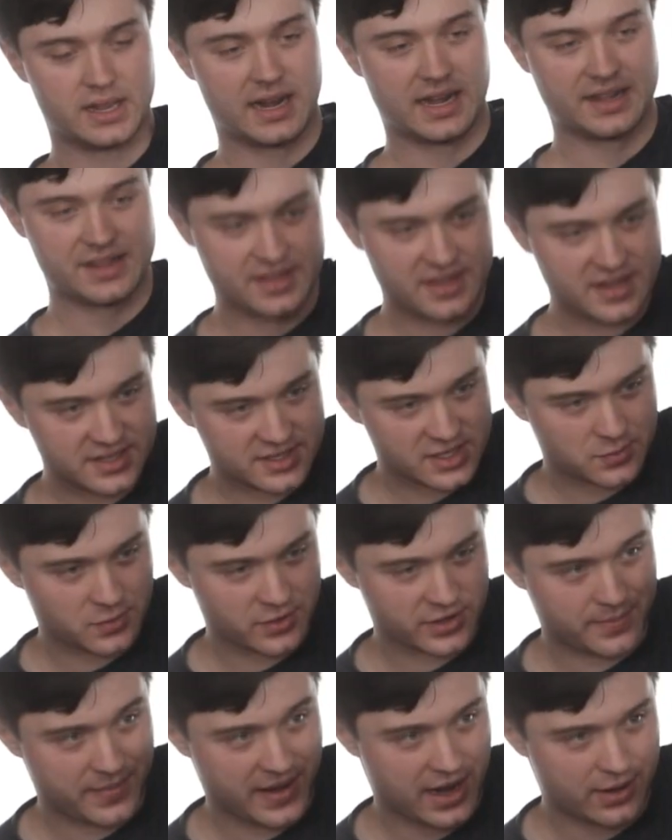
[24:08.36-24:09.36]
And then this is
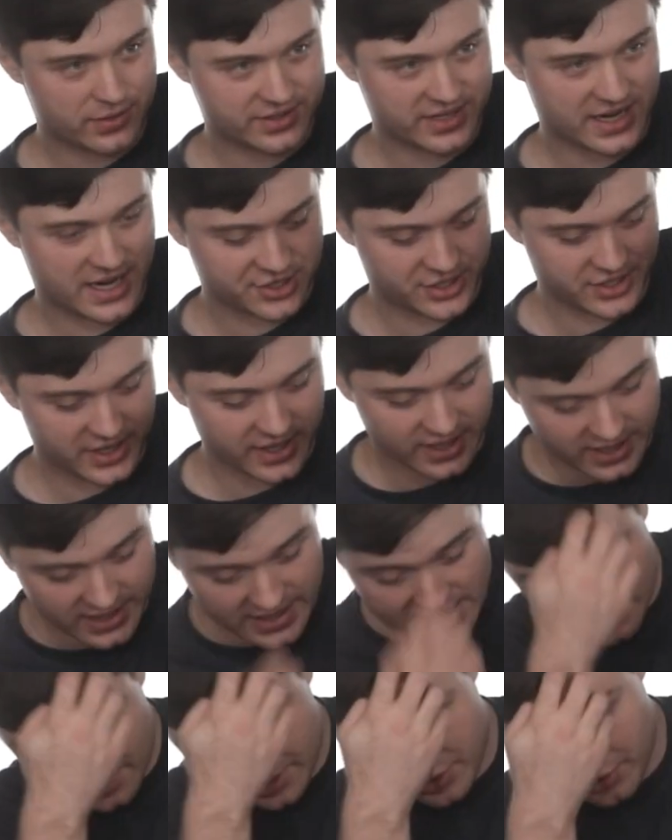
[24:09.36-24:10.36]
where the power is actually going to
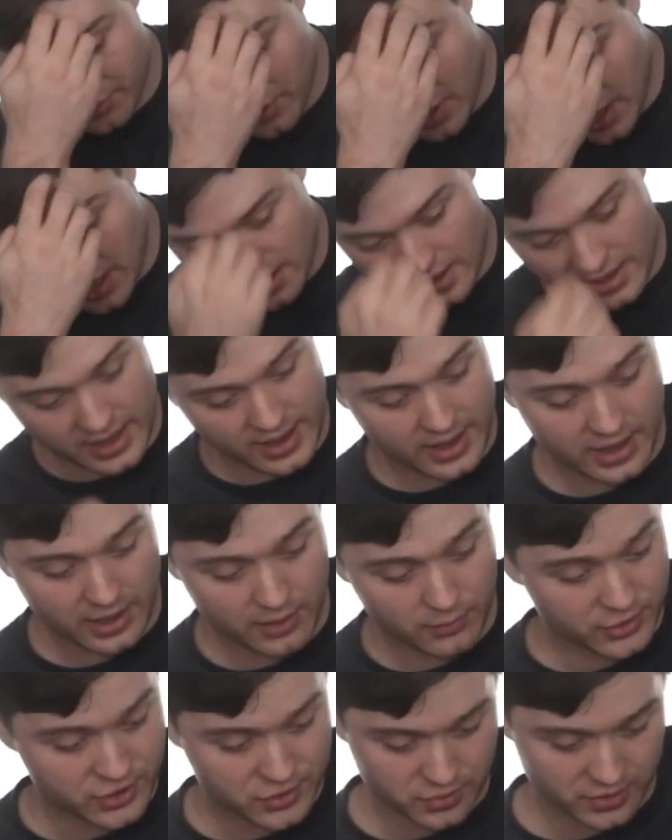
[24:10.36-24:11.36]
connect to,
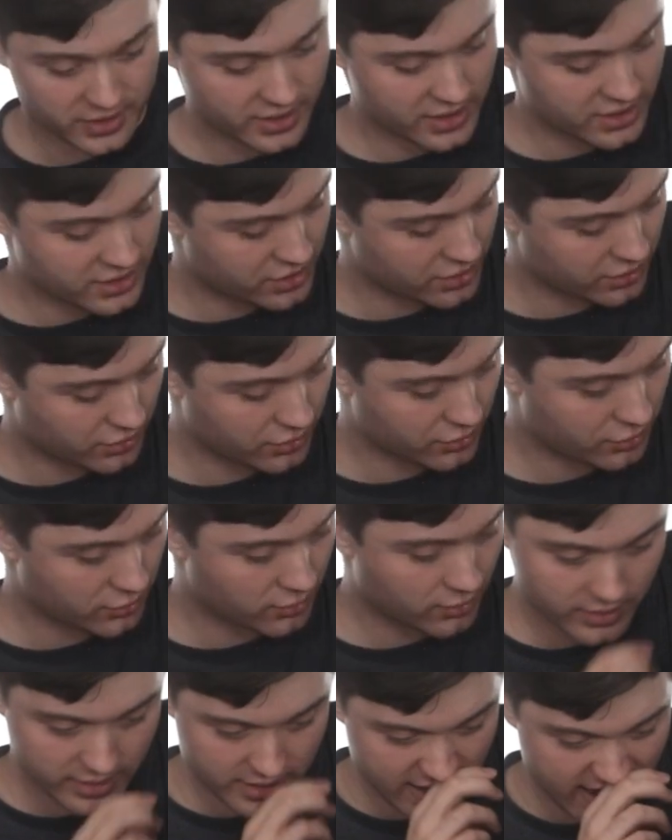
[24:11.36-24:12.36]
which we're going to
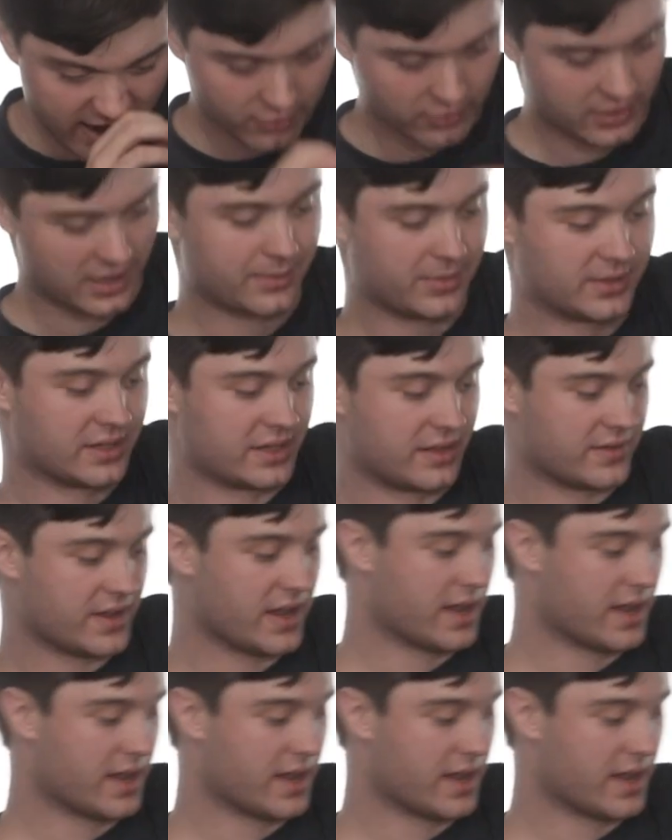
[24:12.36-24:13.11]
do now, I believe.